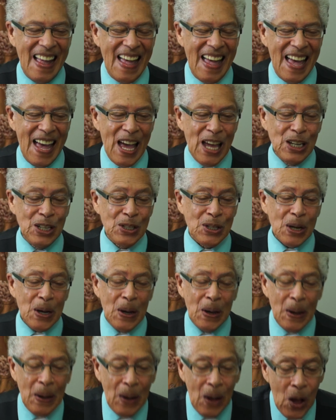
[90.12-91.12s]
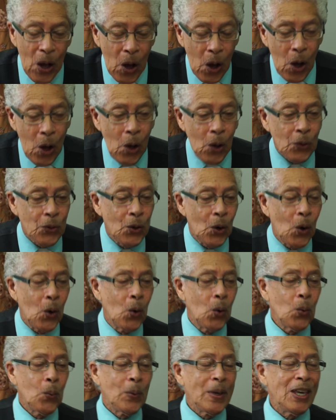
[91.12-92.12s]
And uh,
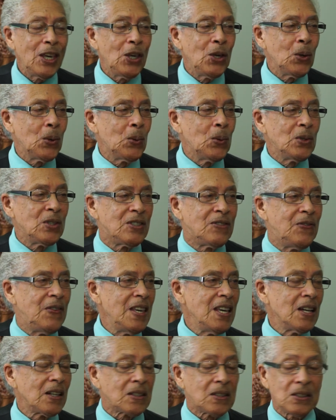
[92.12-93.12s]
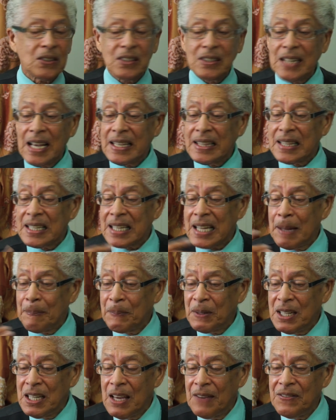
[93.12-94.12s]
although we used vehicles like the
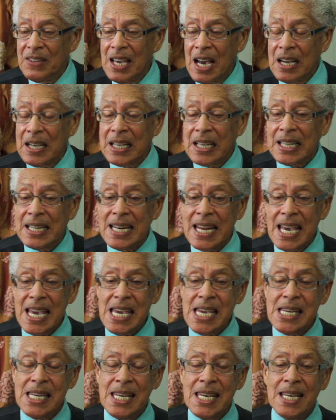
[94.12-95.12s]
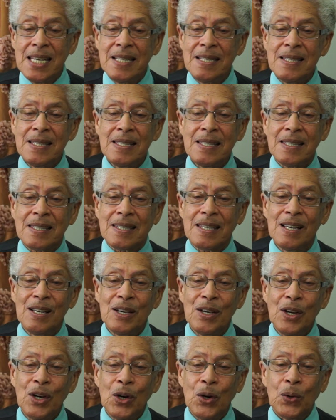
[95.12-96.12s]
Company of Young Canadians,
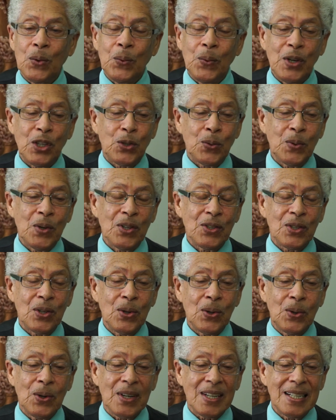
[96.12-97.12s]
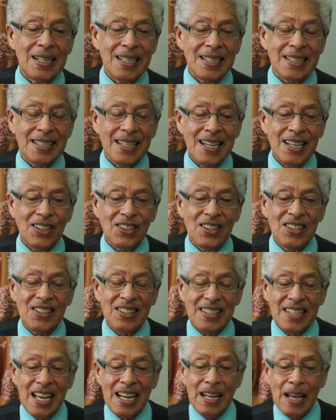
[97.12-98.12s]
which was an organization
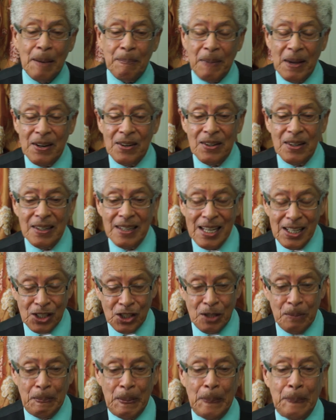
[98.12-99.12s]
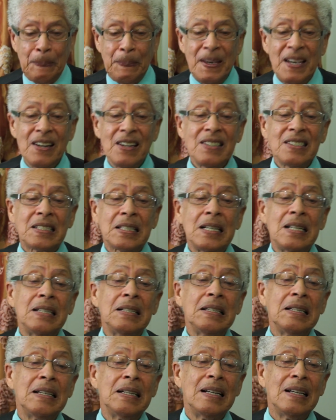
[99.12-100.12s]
set up under Lester B.
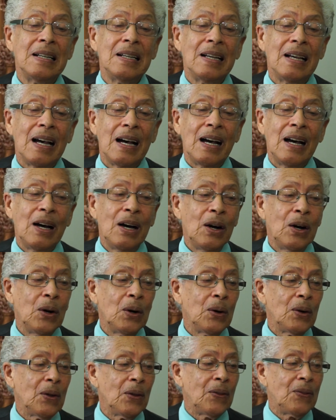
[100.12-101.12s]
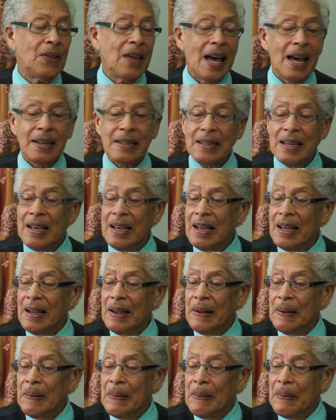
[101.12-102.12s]
Pearson uh, that
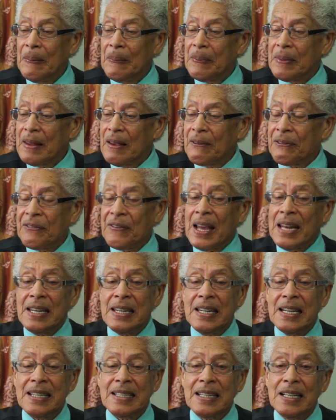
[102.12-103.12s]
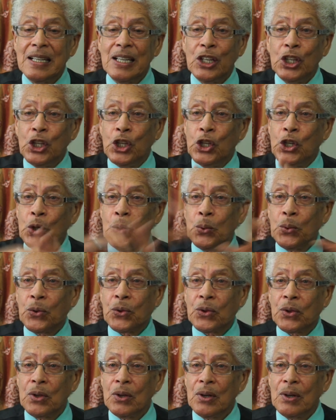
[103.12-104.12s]
uh, funded
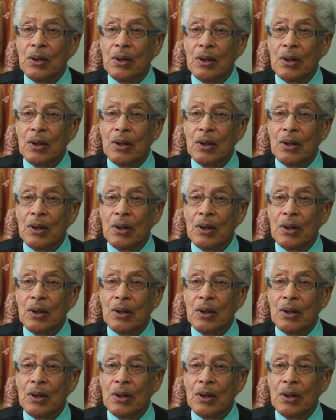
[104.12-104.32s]
youth,